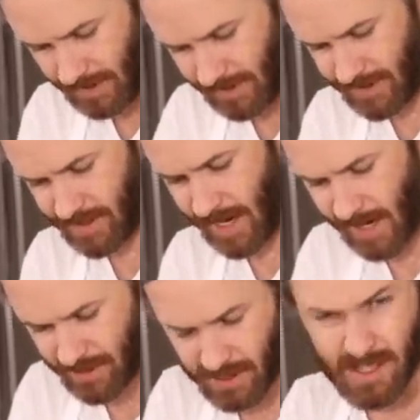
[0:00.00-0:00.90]
the
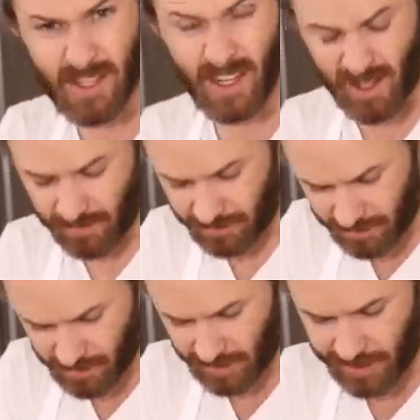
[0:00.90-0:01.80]
size, just thin enough
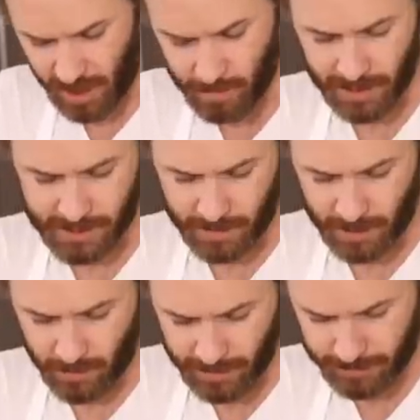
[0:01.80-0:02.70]
so they caramelize pretty
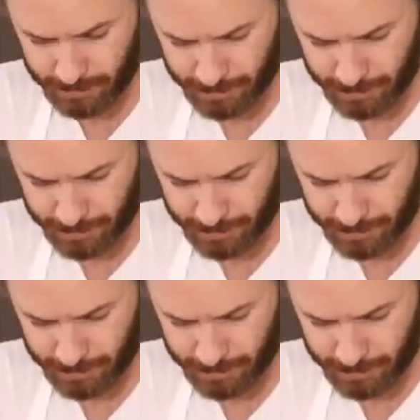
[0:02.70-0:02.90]
quick.